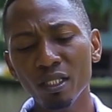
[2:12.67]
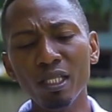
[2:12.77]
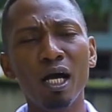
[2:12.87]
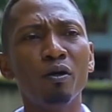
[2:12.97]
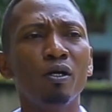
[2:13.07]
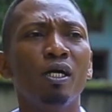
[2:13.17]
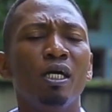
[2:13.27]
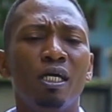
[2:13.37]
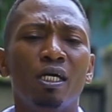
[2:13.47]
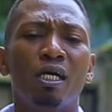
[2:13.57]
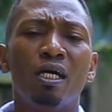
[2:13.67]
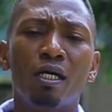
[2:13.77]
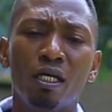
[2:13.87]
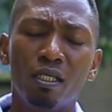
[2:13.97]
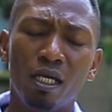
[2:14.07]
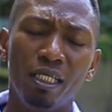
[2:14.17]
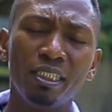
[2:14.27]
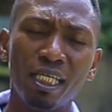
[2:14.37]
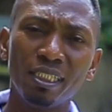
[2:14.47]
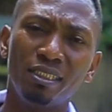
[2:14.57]
Now,
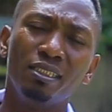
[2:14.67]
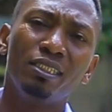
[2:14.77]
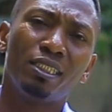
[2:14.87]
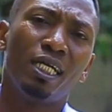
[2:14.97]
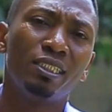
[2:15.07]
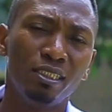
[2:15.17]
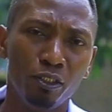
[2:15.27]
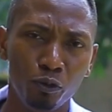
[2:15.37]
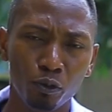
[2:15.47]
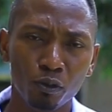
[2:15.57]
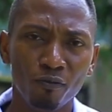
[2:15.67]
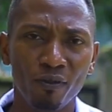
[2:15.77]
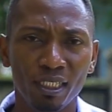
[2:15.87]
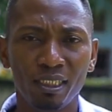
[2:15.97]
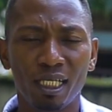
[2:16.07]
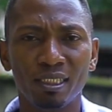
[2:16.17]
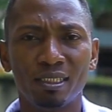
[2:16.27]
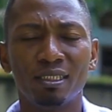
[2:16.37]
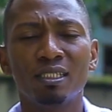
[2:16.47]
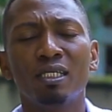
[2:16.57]
let us discuss the two
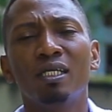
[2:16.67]
factors.